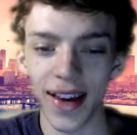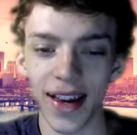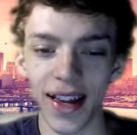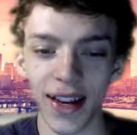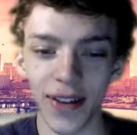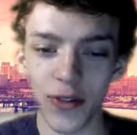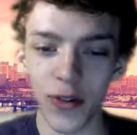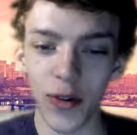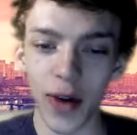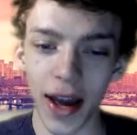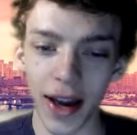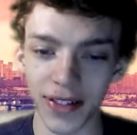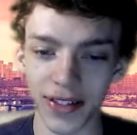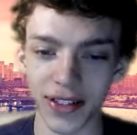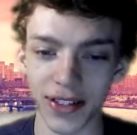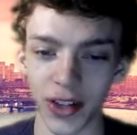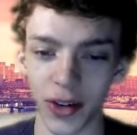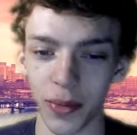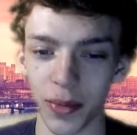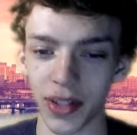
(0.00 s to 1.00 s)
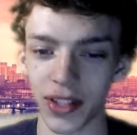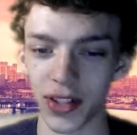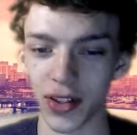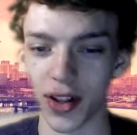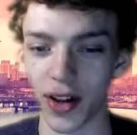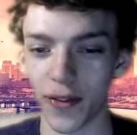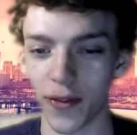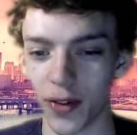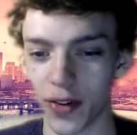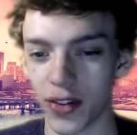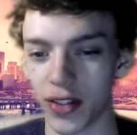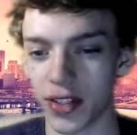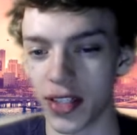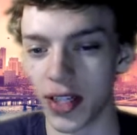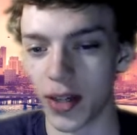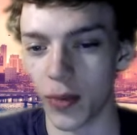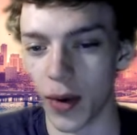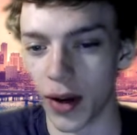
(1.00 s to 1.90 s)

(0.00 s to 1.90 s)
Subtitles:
And if you have so much love for your team,